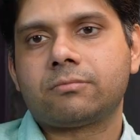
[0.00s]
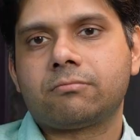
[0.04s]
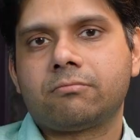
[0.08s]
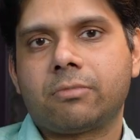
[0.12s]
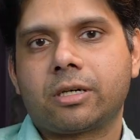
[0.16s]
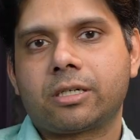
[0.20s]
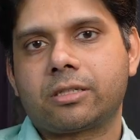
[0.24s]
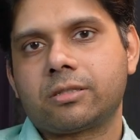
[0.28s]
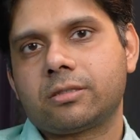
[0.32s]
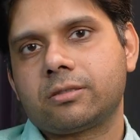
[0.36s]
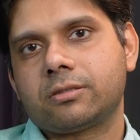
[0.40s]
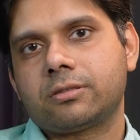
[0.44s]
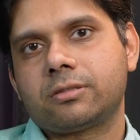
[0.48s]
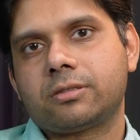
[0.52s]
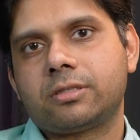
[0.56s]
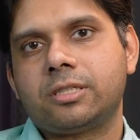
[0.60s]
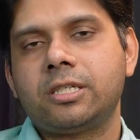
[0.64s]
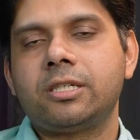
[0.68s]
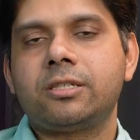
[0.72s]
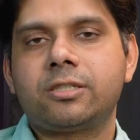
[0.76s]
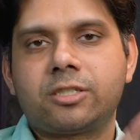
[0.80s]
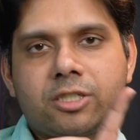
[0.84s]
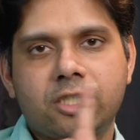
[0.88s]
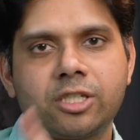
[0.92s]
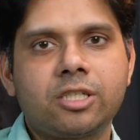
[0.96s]
but
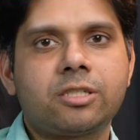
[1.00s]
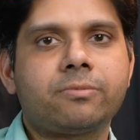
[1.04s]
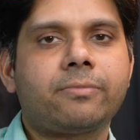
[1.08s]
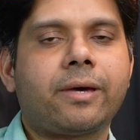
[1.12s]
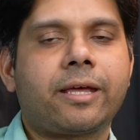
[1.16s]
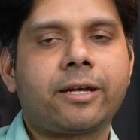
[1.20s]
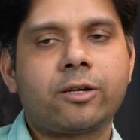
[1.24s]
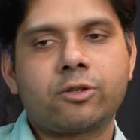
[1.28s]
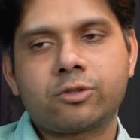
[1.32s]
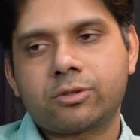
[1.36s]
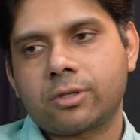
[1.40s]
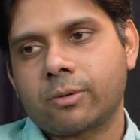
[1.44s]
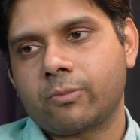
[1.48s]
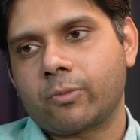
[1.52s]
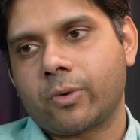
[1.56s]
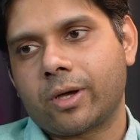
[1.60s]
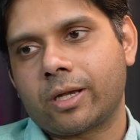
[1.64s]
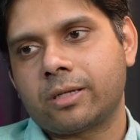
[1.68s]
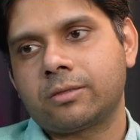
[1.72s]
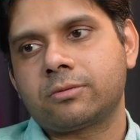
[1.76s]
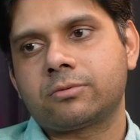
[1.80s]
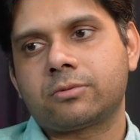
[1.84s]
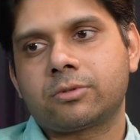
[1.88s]
she's married to someone.